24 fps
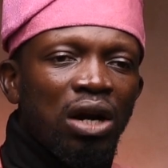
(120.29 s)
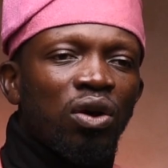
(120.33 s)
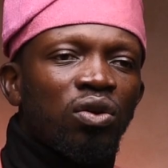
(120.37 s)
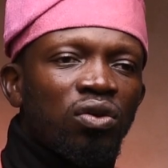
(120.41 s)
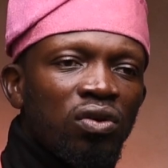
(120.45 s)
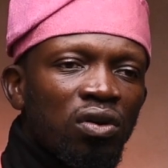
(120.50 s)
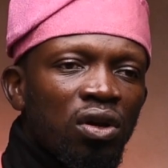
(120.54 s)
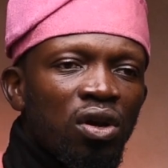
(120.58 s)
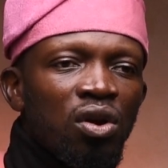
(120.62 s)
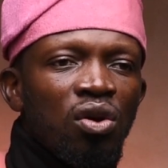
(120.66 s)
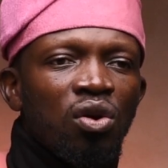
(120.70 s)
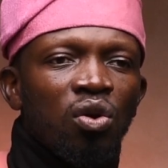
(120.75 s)
out.
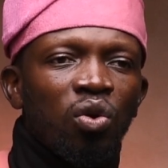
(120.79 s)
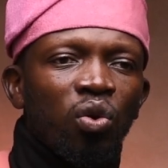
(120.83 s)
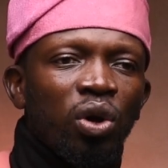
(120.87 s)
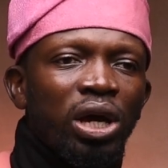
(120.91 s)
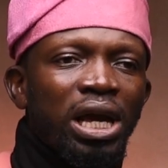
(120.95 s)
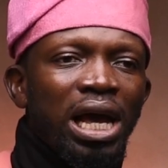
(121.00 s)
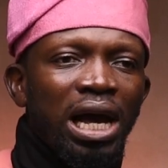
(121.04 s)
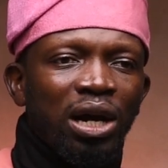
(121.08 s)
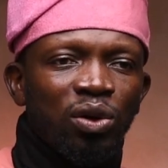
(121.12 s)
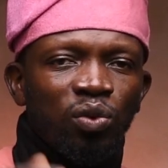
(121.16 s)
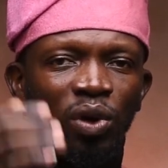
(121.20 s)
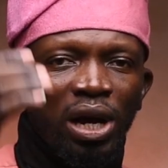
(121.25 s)

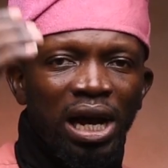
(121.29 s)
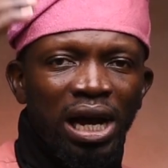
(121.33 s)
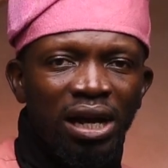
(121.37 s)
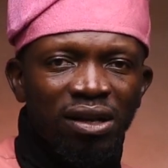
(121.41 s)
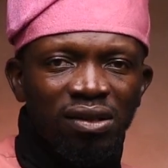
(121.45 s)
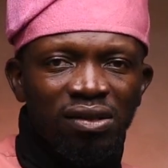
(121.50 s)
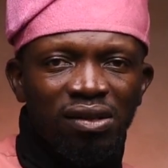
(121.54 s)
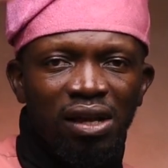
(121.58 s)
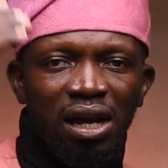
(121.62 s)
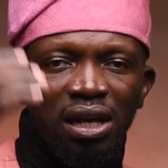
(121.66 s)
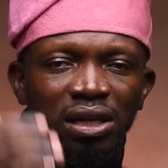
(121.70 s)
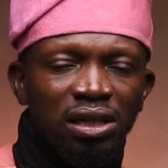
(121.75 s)
Okay, how do I
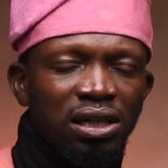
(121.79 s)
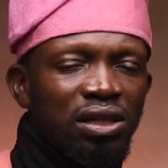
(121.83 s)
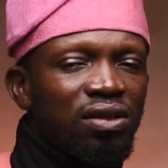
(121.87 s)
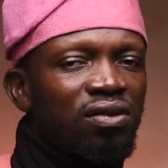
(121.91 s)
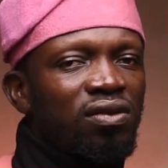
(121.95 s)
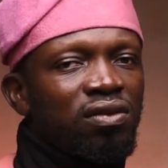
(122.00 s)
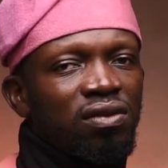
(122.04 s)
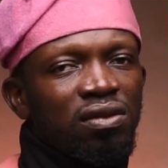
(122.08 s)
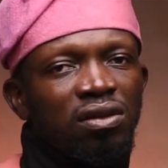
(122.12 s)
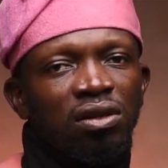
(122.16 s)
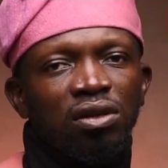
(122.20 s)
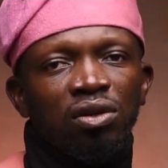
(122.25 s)
answer
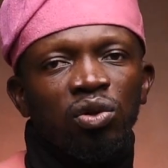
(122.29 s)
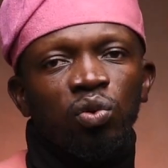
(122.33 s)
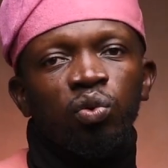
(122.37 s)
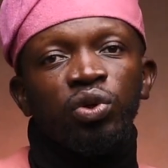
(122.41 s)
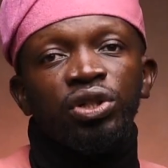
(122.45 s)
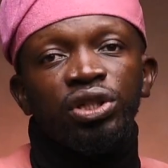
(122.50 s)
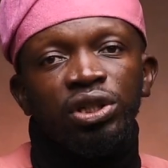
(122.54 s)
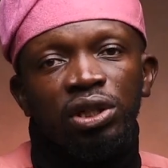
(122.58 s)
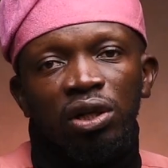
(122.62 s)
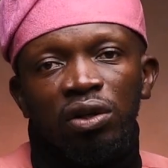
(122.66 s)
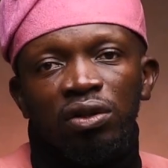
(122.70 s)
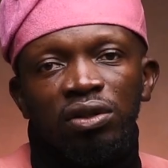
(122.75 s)
this
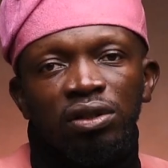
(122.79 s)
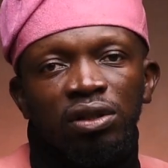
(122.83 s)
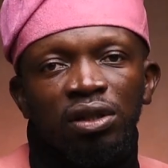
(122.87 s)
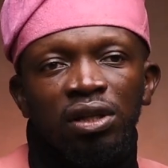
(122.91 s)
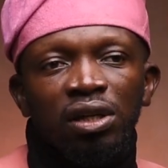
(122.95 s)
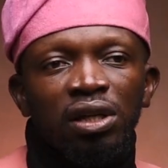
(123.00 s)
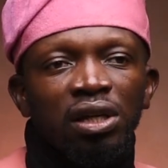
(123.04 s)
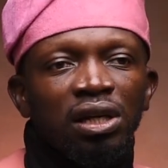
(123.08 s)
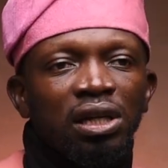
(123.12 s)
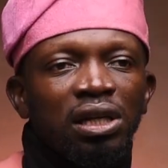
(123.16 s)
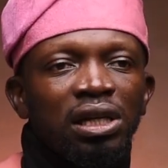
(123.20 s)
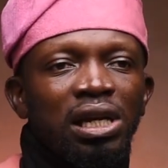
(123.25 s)
question?
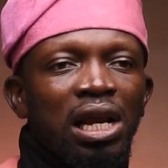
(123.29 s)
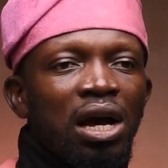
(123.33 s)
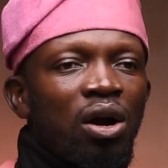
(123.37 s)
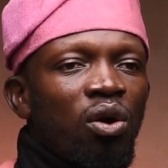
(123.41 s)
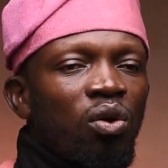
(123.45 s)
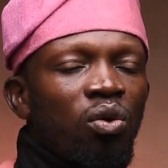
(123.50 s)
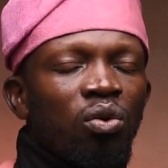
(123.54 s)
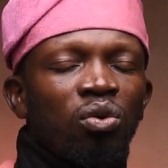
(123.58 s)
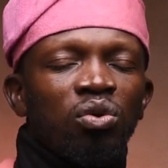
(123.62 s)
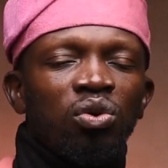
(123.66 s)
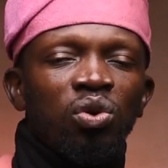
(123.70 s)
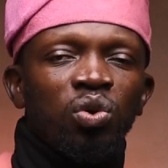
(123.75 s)

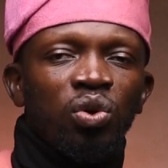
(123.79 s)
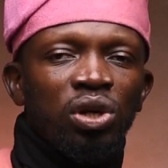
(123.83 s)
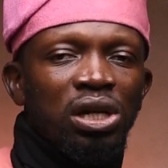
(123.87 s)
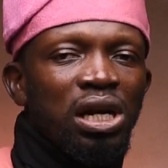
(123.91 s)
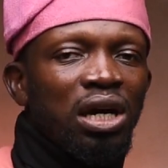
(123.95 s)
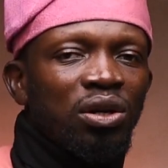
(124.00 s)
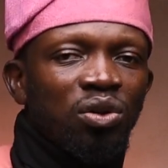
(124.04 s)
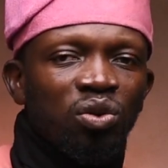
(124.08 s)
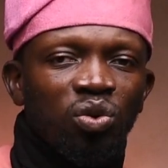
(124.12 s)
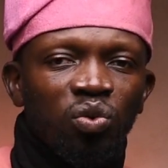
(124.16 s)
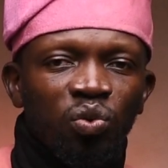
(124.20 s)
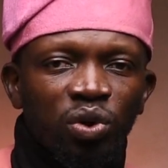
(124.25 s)
Now, looking
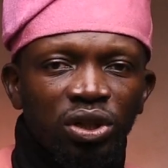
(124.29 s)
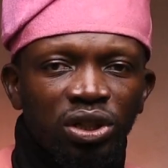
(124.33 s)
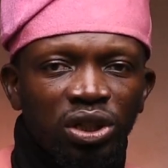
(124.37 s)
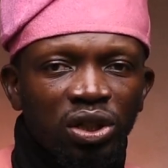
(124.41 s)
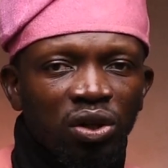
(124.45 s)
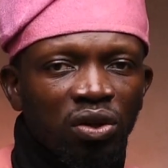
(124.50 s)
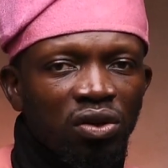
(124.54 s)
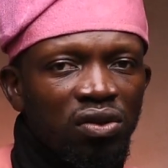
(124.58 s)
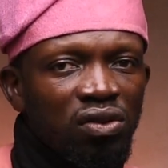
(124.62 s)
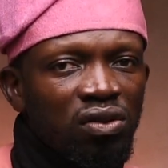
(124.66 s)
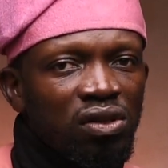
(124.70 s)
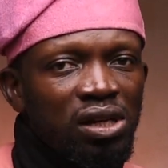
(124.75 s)
at those
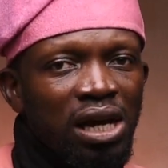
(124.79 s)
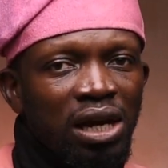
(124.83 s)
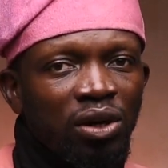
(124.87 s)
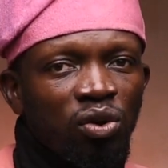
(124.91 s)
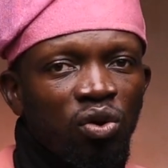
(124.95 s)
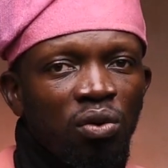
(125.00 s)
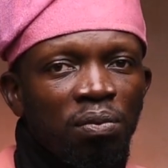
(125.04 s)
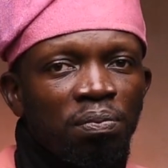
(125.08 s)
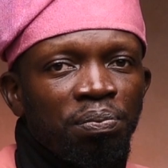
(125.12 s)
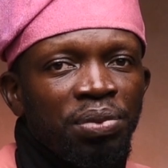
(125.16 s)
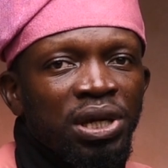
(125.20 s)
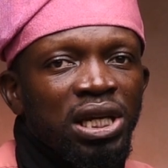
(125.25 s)
questions, they are
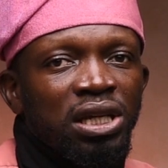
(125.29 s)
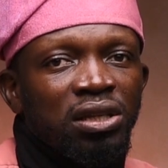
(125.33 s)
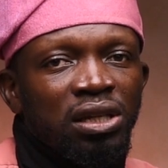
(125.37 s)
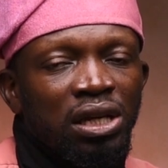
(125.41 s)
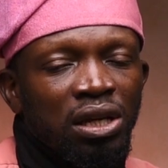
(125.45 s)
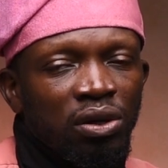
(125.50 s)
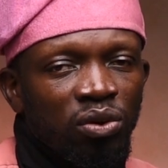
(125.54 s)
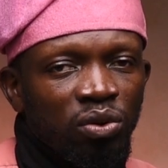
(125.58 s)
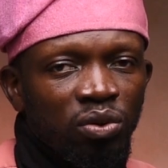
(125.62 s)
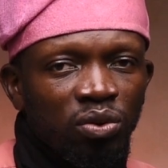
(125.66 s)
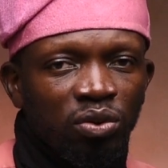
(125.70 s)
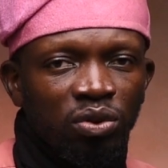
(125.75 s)
not big
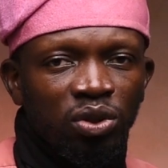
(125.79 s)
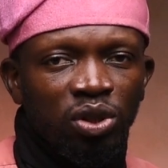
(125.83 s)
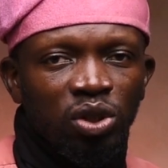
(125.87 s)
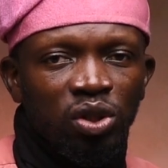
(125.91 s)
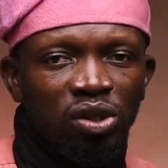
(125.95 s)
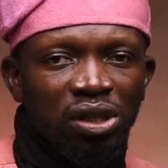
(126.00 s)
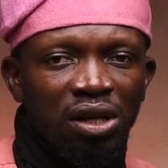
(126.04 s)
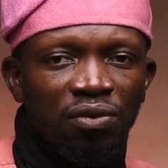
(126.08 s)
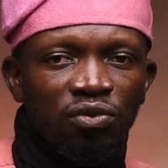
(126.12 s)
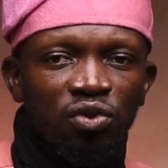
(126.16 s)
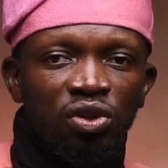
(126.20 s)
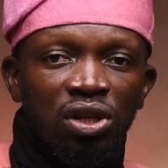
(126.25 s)
deal. You
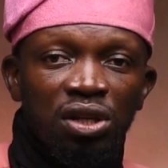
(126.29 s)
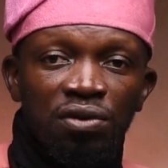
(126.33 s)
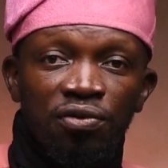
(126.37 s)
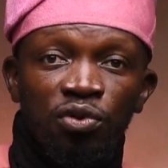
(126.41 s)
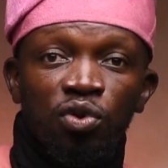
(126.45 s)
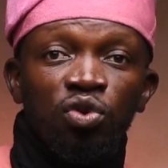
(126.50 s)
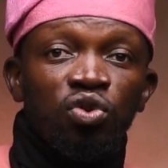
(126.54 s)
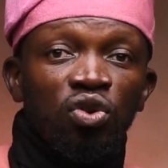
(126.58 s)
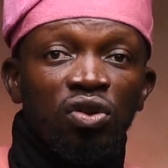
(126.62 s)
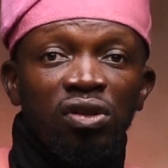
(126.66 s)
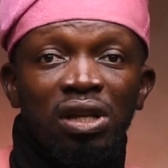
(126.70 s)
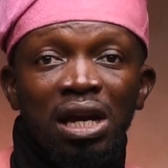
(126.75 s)
just have to
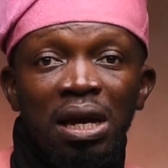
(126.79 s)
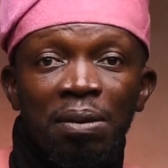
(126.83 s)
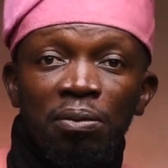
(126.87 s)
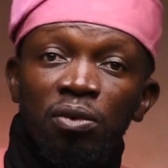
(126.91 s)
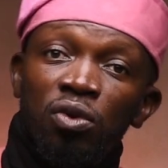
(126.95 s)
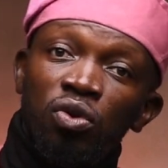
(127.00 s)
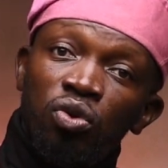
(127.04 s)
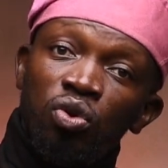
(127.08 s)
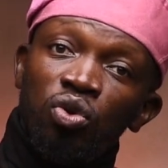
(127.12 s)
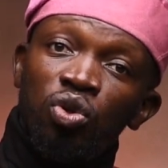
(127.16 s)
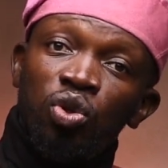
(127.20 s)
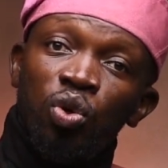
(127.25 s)
devote your time
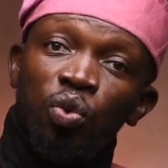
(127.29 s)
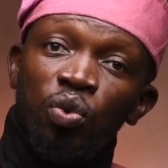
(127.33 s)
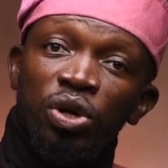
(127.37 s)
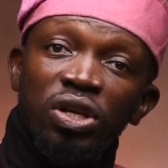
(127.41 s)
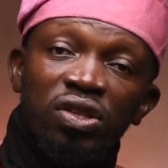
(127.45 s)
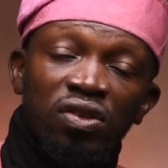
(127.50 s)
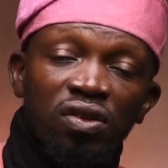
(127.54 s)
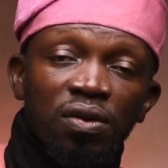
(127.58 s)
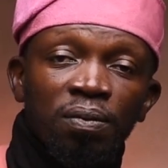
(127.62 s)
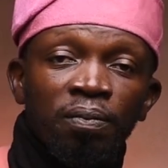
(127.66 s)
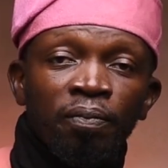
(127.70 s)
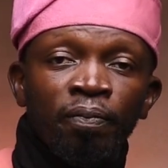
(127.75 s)
to do
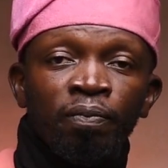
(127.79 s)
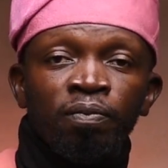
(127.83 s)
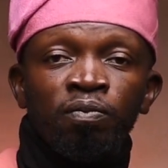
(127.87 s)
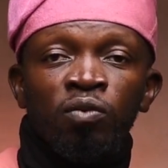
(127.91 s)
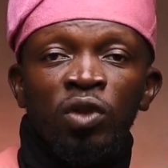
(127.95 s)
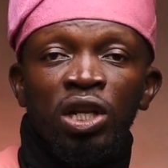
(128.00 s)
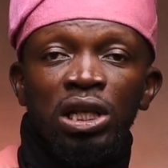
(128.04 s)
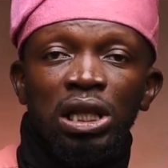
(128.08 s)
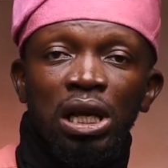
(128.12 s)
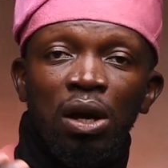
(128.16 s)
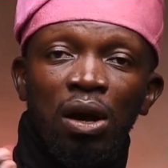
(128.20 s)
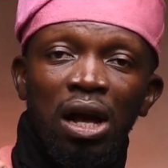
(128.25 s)
it.
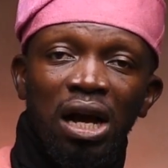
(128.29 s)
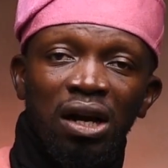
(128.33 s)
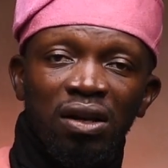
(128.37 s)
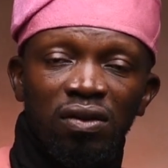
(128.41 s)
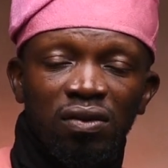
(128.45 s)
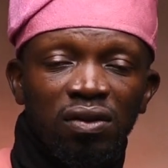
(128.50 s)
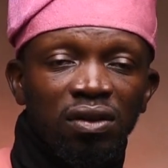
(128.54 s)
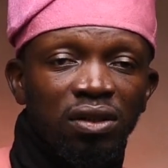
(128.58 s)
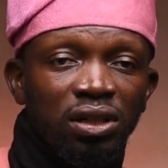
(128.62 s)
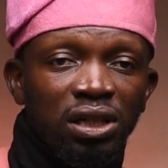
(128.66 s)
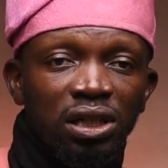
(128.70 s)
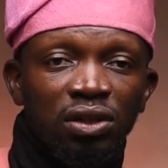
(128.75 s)
Now,
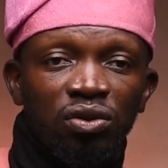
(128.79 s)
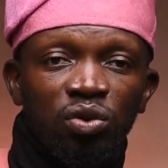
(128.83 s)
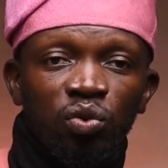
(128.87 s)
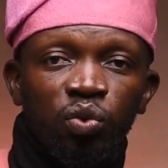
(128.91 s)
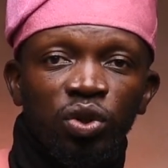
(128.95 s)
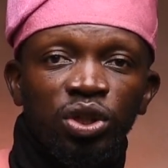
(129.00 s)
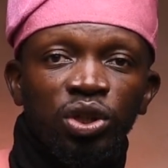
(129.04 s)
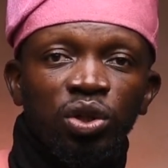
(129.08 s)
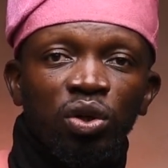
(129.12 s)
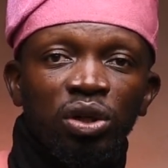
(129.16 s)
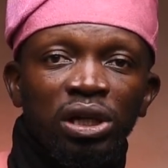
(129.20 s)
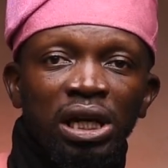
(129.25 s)
asking this
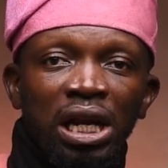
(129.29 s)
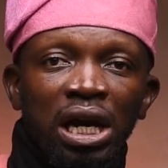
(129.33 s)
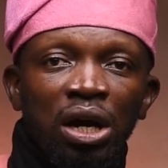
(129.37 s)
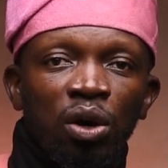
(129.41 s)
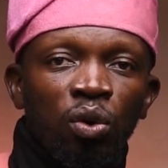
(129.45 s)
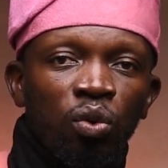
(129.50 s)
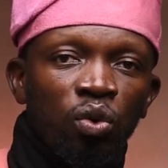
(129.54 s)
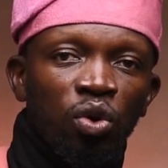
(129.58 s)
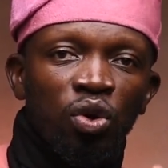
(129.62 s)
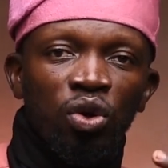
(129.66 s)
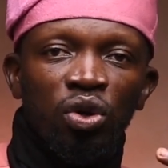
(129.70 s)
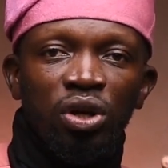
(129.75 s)
question
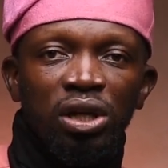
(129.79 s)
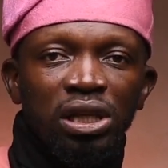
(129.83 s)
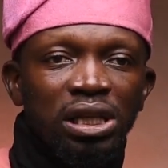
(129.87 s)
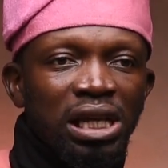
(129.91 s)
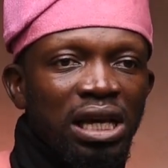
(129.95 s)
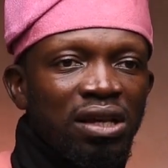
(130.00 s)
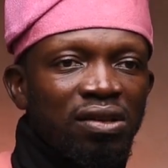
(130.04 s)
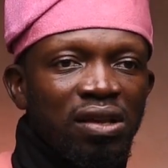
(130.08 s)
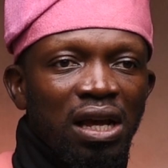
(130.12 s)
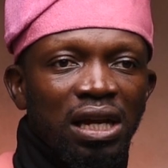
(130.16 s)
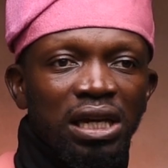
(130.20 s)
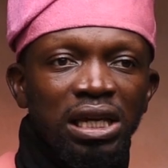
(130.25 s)
now,
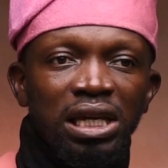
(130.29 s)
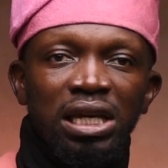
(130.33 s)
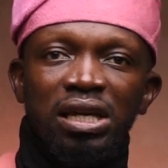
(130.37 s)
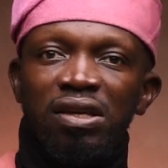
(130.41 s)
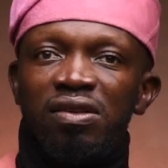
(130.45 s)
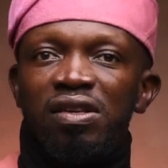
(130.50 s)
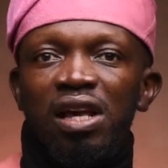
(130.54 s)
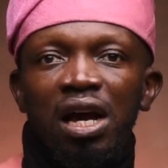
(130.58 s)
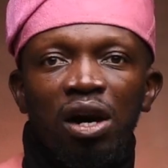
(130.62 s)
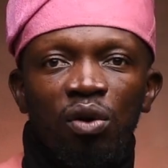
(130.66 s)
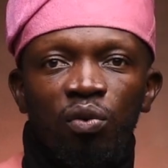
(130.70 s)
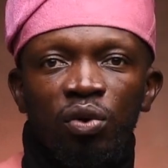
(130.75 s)
there's an
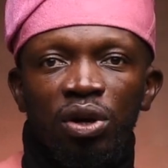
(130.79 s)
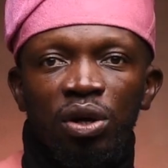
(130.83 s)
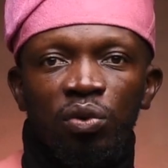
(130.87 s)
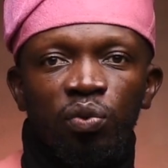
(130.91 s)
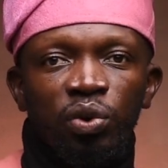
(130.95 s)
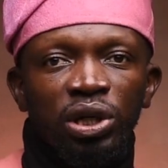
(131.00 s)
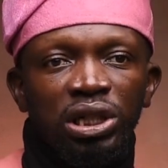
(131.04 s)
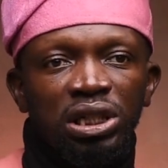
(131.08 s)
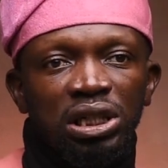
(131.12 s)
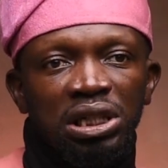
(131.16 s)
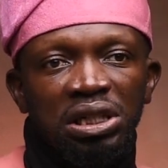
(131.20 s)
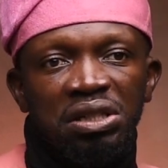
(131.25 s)
easier way,
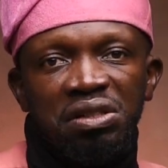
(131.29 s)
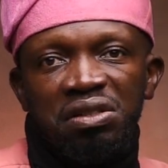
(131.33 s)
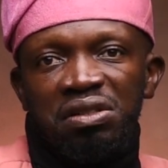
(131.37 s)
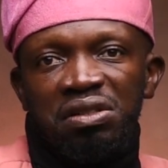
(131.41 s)
which